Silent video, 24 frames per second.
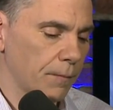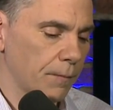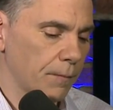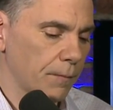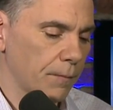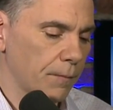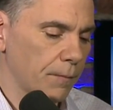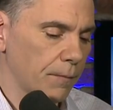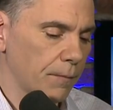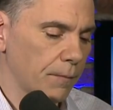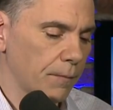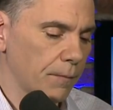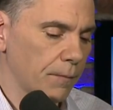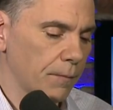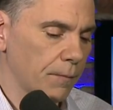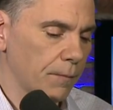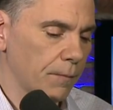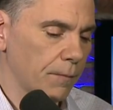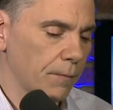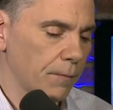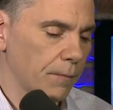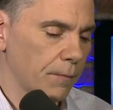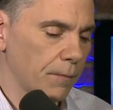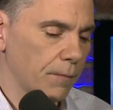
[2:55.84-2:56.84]

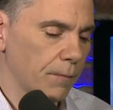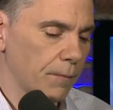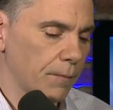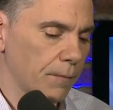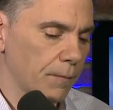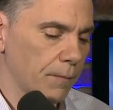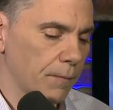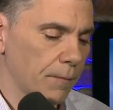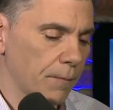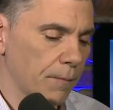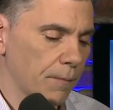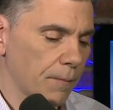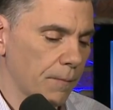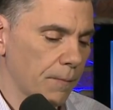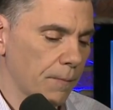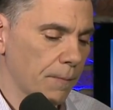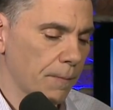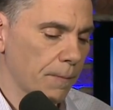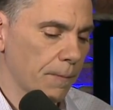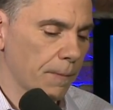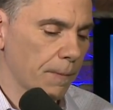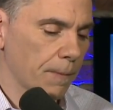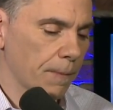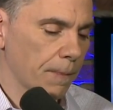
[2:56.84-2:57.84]

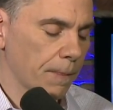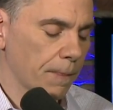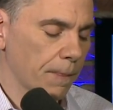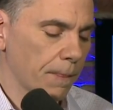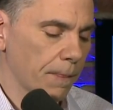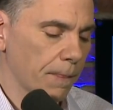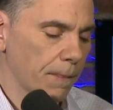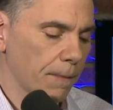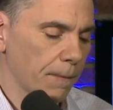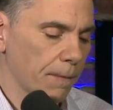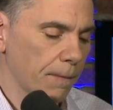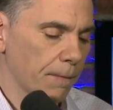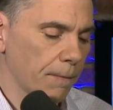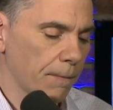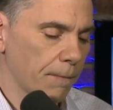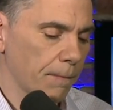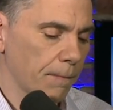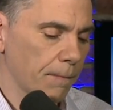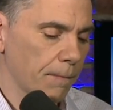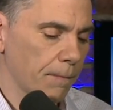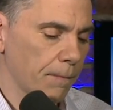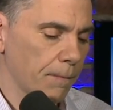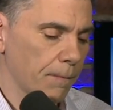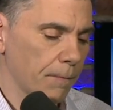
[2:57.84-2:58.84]

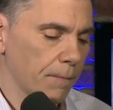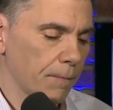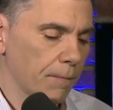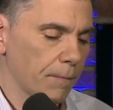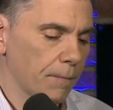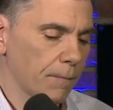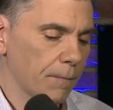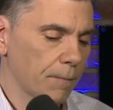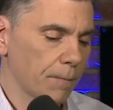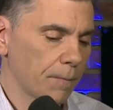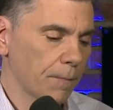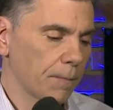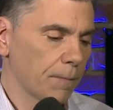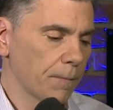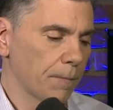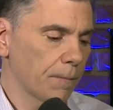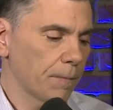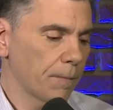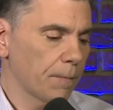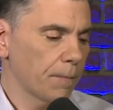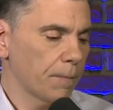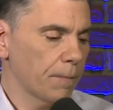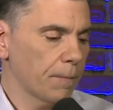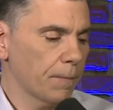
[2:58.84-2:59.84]

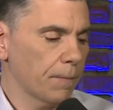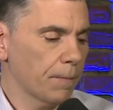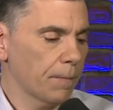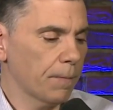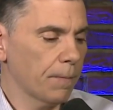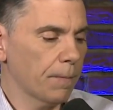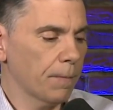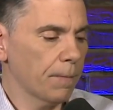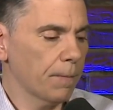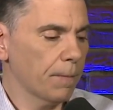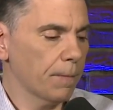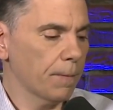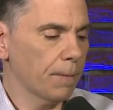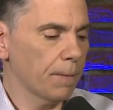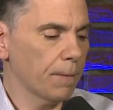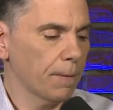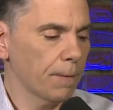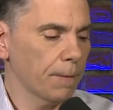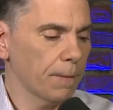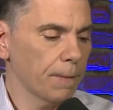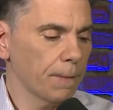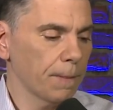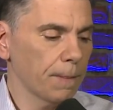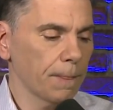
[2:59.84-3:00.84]

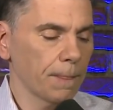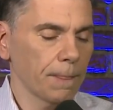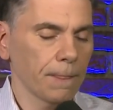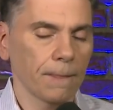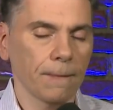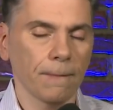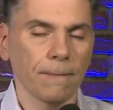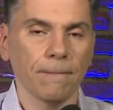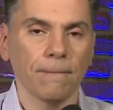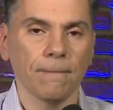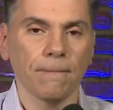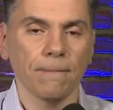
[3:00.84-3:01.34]
No words are spoken by the person on screen.